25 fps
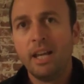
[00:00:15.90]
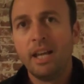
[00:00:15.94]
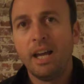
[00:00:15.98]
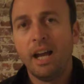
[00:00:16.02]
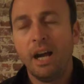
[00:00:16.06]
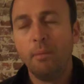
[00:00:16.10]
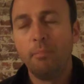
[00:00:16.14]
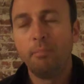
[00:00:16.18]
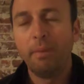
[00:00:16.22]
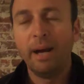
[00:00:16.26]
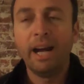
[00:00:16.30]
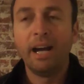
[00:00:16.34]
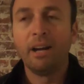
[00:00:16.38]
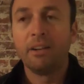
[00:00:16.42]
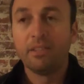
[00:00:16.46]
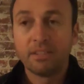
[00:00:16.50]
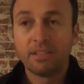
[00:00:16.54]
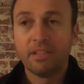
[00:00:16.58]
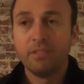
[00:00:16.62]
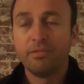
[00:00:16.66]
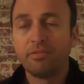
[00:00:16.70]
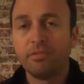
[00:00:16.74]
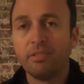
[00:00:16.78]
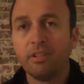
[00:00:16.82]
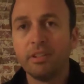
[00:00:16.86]
about
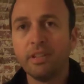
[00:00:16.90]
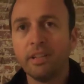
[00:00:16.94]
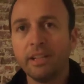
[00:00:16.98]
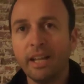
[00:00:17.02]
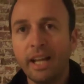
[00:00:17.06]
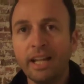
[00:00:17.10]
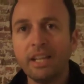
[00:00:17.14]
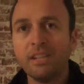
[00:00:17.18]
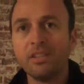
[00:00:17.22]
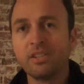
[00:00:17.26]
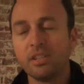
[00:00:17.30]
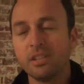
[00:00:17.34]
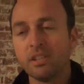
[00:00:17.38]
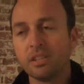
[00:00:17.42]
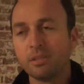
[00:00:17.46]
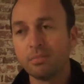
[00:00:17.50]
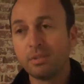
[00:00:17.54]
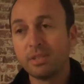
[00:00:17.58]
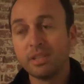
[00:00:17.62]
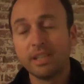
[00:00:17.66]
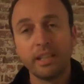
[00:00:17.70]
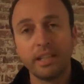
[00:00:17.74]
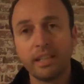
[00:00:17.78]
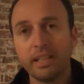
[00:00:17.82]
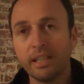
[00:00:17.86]
different nations,
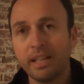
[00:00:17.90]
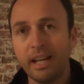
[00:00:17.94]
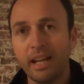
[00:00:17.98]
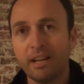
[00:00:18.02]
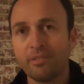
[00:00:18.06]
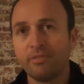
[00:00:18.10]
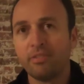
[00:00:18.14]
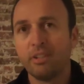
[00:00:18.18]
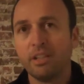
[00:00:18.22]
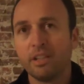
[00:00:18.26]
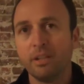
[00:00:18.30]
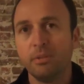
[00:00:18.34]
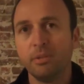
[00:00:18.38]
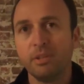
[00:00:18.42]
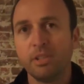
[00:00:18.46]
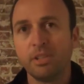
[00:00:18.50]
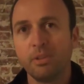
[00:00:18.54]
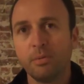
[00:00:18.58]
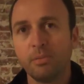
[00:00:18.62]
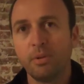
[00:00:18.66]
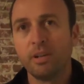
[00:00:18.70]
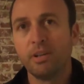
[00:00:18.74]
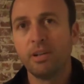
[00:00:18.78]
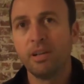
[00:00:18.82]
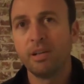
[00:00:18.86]
particularly in Africa, which is
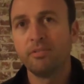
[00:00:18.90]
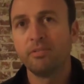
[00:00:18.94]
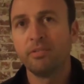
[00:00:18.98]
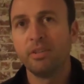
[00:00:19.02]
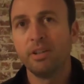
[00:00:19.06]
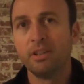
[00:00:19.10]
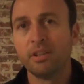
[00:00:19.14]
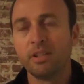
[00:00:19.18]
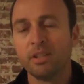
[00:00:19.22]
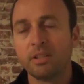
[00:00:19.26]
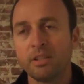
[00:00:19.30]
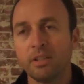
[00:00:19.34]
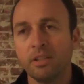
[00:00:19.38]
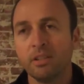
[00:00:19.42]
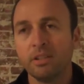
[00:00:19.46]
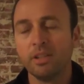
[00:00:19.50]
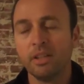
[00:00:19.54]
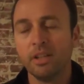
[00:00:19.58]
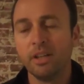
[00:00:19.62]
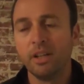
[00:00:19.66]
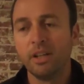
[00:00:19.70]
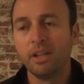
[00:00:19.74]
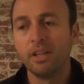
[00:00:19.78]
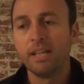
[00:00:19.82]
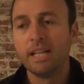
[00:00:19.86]
where I focused on
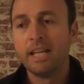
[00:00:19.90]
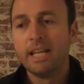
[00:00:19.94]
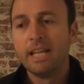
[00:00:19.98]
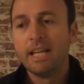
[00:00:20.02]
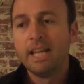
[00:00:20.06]
a lot.